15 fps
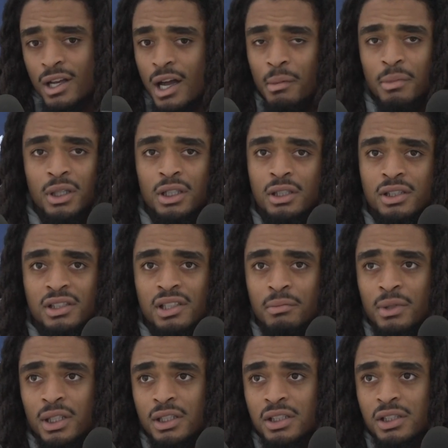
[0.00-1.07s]
I mean, to
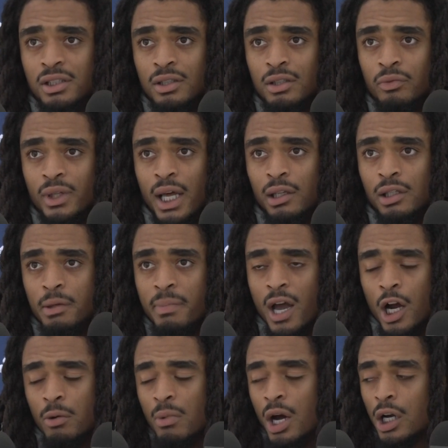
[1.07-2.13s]
me, is when I look
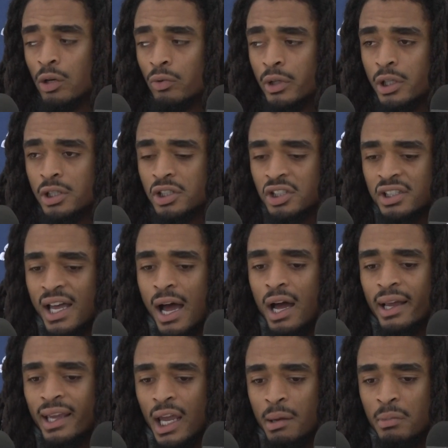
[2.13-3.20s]
back on my career, it's just how
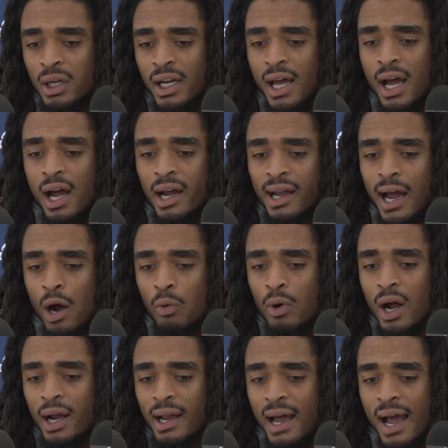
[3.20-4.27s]
I came in and how I got where
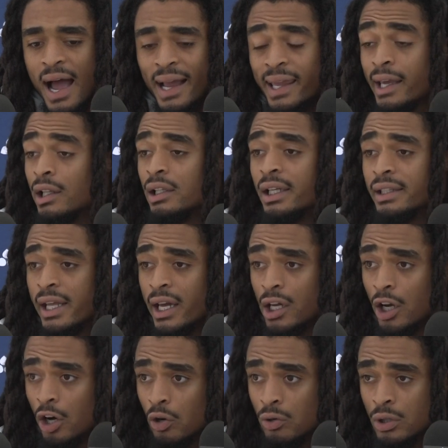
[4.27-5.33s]
I got. I can't let that
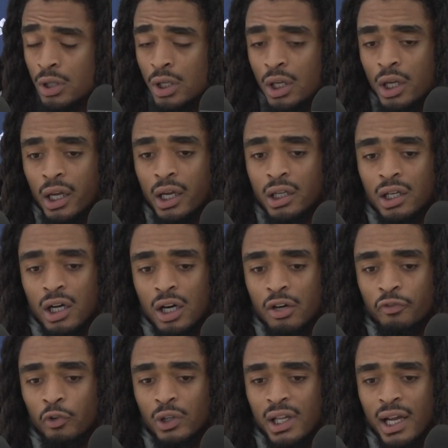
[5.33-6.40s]
go. And
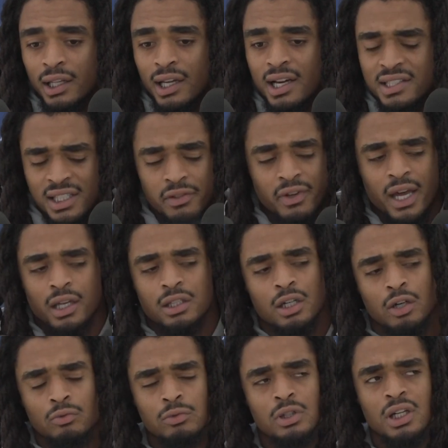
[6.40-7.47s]
for a lot of guys, even had a
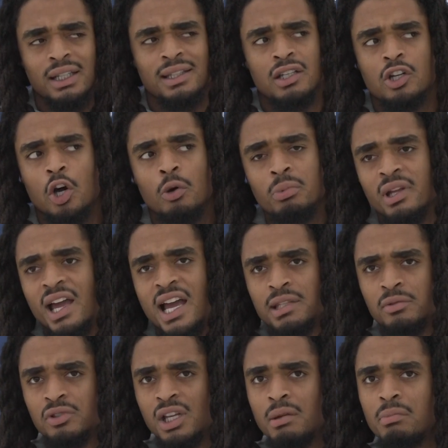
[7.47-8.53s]
young rook, I think Coby asked
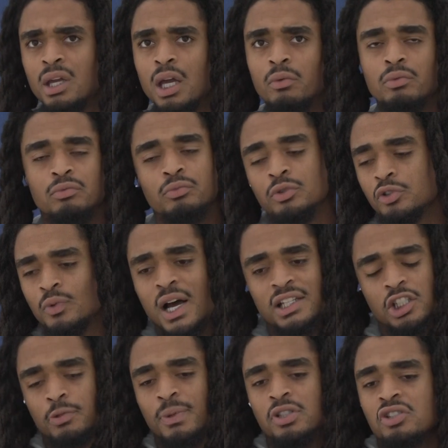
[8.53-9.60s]
me, he was like, man, we was
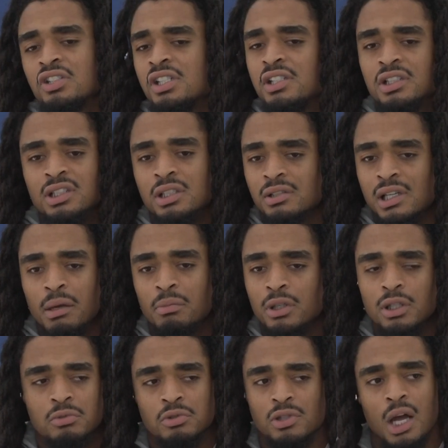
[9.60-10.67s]
watching special teams clips, and I
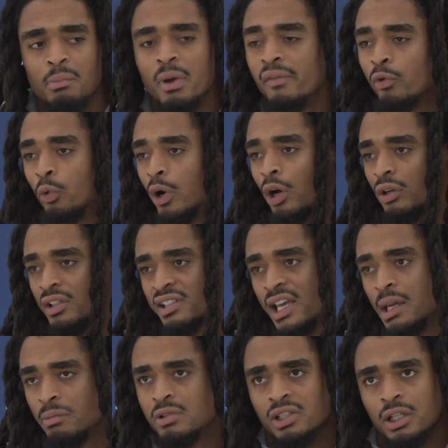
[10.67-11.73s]
mean, I'm everywhere on the tape.
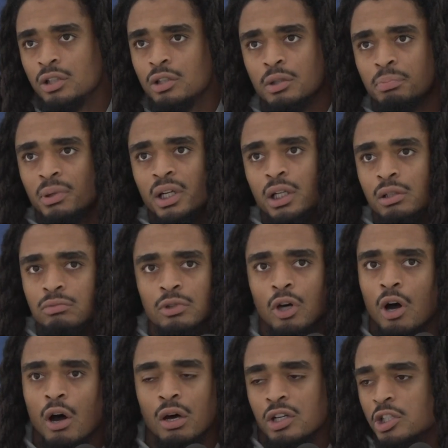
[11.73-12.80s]
And he was like, you done played, you know,
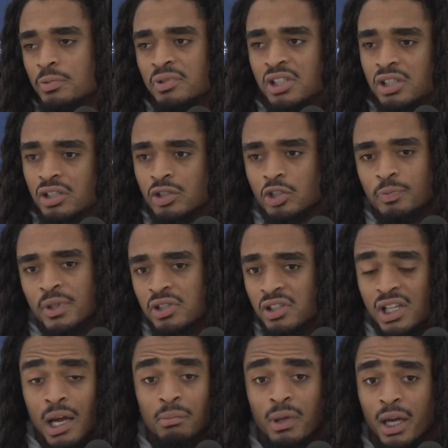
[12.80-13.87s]
all these positions on special
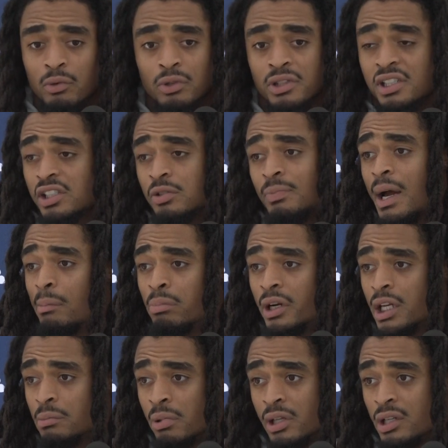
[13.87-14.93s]
teams. I'm like, well, this is my
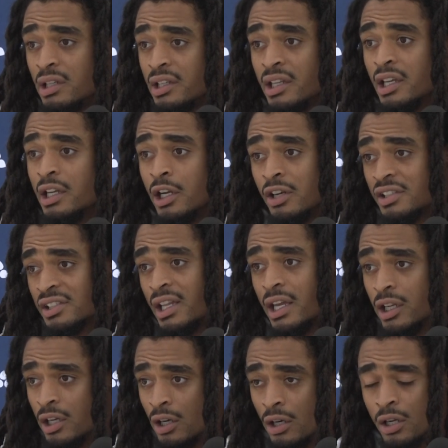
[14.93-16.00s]
bread and butter to get here and stay
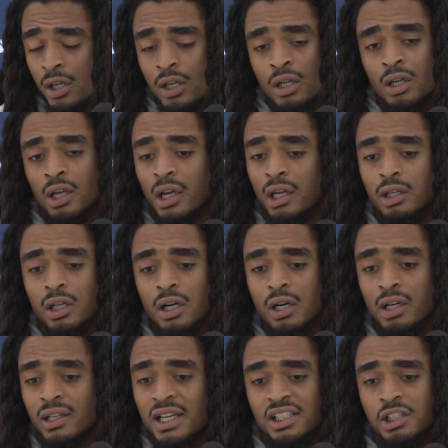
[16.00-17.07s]
here. And
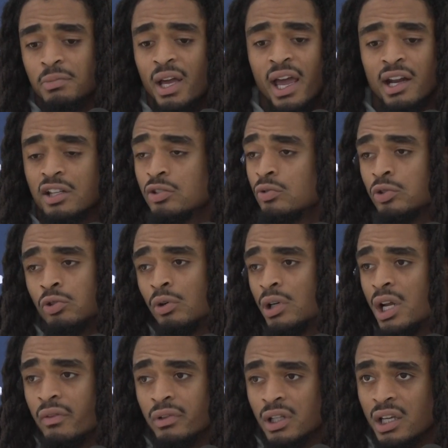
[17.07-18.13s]
that's just my attitude toward
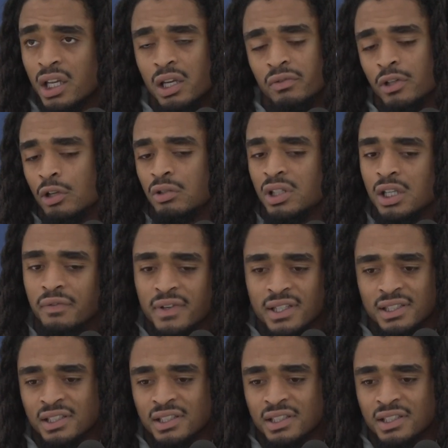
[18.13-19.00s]
everything, even on defense.